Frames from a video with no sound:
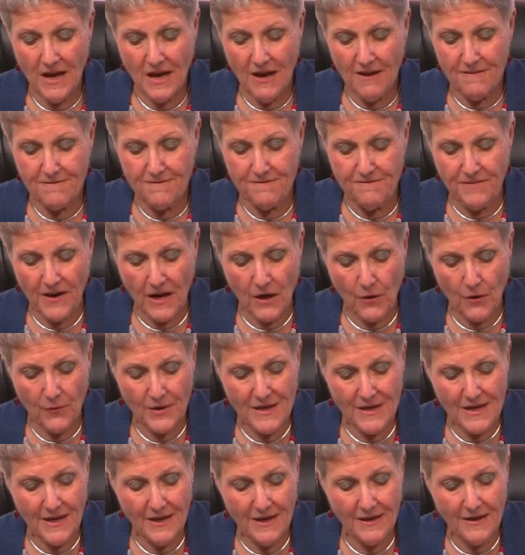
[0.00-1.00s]

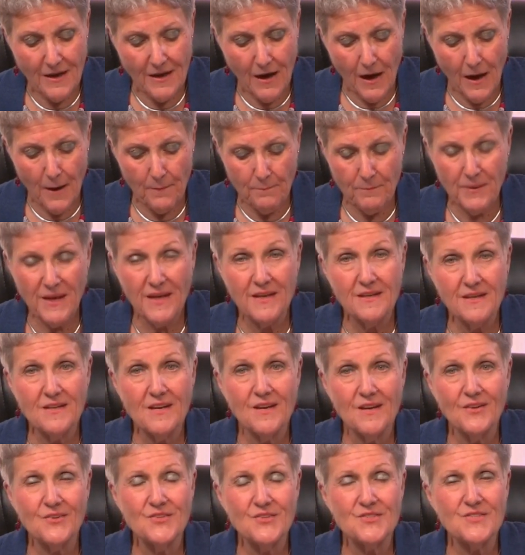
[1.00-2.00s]
varying
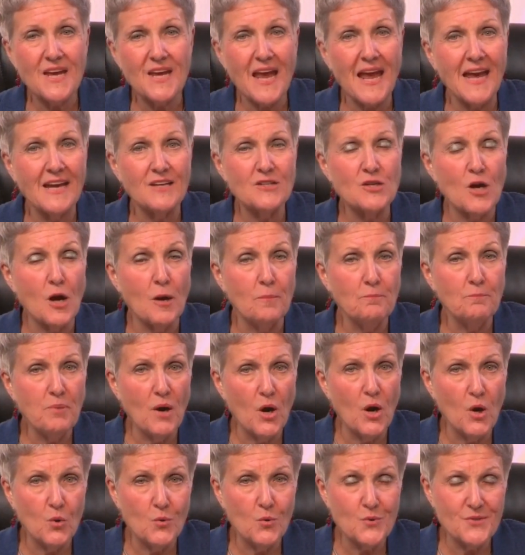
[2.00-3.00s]
opinions and
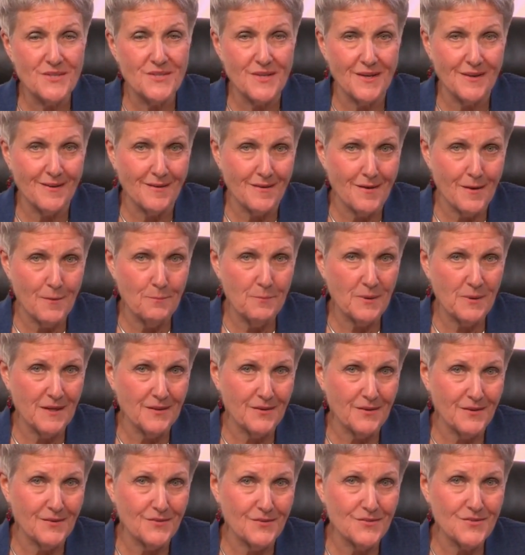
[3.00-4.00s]
opposing
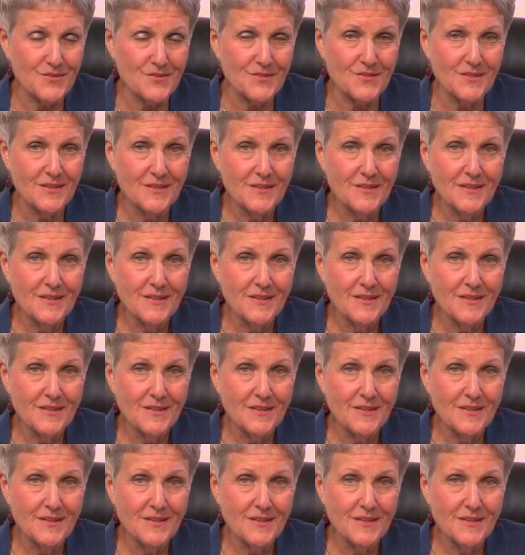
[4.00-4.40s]
opinions.